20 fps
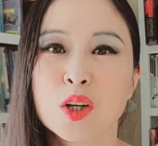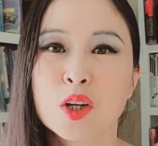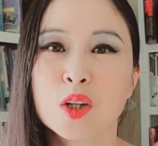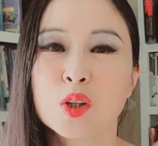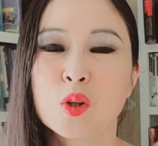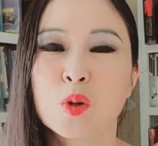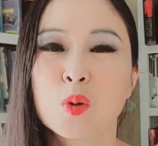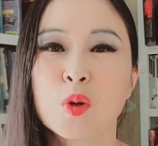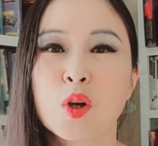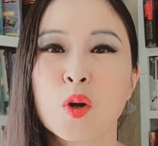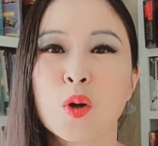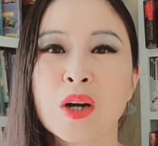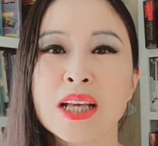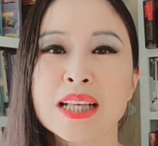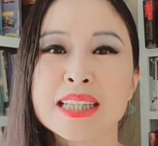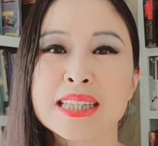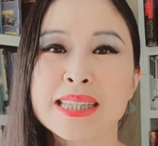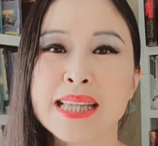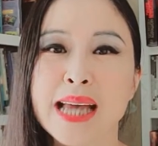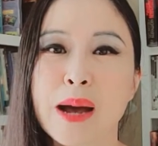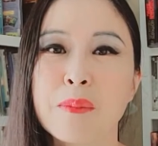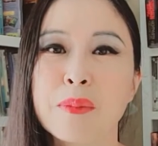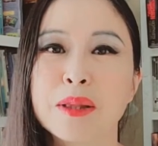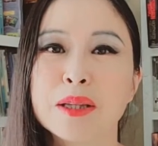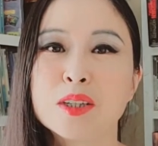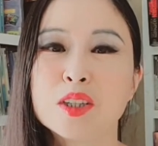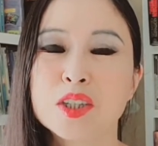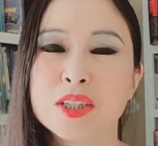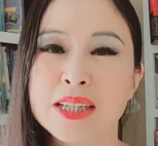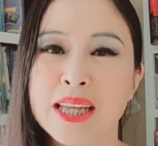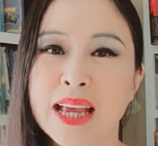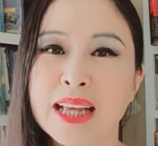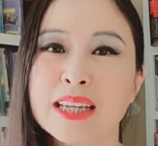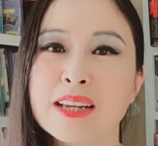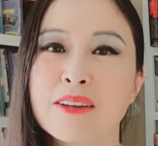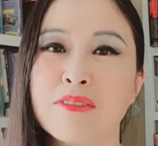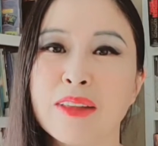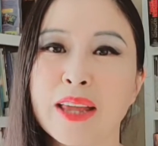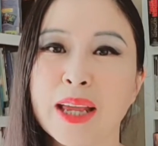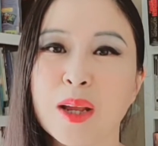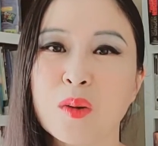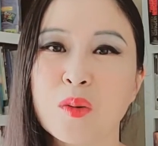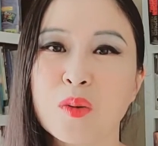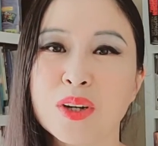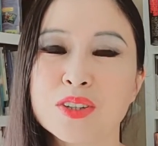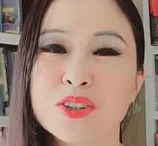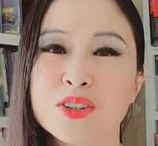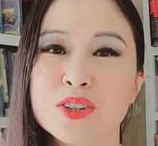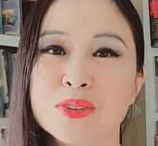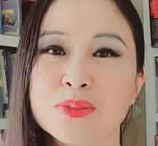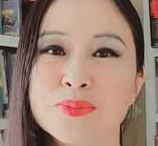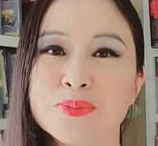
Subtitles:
to your established native language.